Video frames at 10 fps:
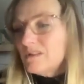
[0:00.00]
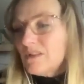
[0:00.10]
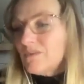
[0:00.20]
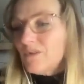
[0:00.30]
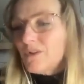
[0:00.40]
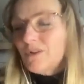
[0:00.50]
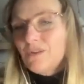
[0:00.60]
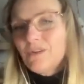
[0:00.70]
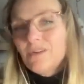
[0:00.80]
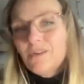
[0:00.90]

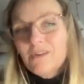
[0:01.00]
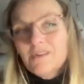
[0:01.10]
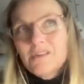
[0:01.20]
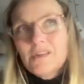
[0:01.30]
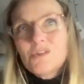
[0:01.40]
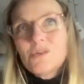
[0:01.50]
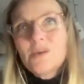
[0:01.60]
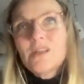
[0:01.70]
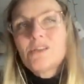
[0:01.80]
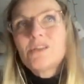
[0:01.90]
different
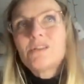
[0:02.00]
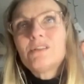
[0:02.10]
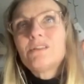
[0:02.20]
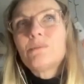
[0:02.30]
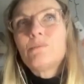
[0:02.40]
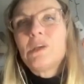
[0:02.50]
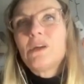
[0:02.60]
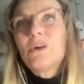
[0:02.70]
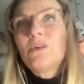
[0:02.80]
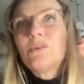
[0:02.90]
situations
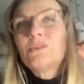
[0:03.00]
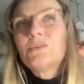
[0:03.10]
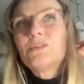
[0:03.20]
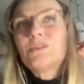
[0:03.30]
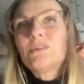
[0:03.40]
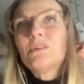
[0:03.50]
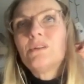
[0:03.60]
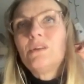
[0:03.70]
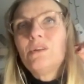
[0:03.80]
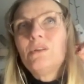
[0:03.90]
because
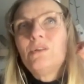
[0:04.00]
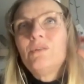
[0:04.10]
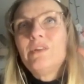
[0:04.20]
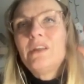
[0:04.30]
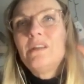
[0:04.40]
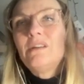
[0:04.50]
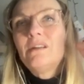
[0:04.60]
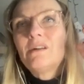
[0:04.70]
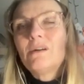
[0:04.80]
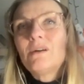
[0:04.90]
you've
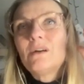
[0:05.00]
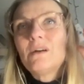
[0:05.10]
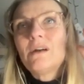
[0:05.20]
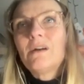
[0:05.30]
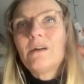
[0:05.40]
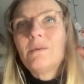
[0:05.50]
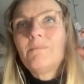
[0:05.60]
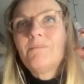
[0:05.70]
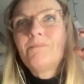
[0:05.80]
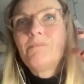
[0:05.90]
either
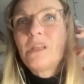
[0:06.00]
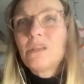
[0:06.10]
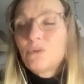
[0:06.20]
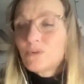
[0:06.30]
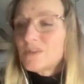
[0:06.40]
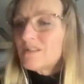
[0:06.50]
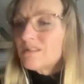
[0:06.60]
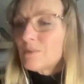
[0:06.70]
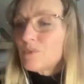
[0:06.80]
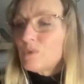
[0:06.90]
been
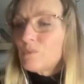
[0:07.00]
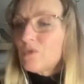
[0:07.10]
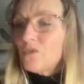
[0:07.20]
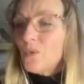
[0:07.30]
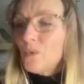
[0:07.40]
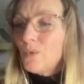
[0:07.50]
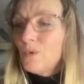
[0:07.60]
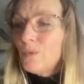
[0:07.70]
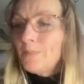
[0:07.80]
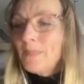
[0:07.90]
cross-examined
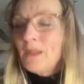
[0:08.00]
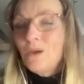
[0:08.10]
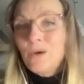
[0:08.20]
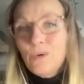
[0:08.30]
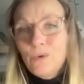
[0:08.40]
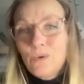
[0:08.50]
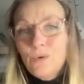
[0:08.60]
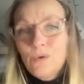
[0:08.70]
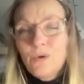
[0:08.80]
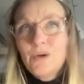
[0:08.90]
before
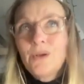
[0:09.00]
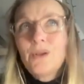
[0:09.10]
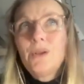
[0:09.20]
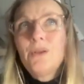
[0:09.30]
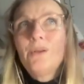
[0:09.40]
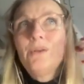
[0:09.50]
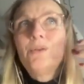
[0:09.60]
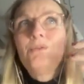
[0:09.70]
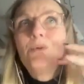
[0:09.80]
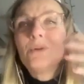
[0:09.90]
or
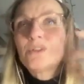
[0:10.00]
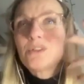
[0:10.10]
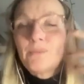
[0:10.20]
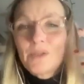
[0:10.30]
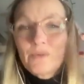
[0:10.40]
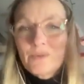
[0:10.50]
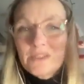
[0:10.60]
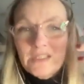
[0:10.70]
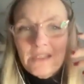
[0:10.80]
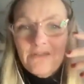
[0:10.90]
you've watched something on the
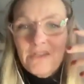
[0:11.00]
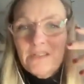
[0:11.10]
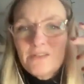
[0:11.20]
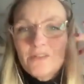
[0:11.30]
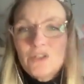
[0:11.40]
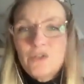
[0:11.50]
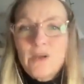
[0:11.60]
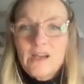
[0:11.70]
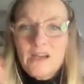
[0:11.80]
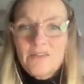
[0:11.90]
TV. So you
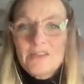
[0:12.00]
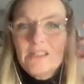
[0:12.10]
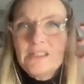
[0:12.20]
have an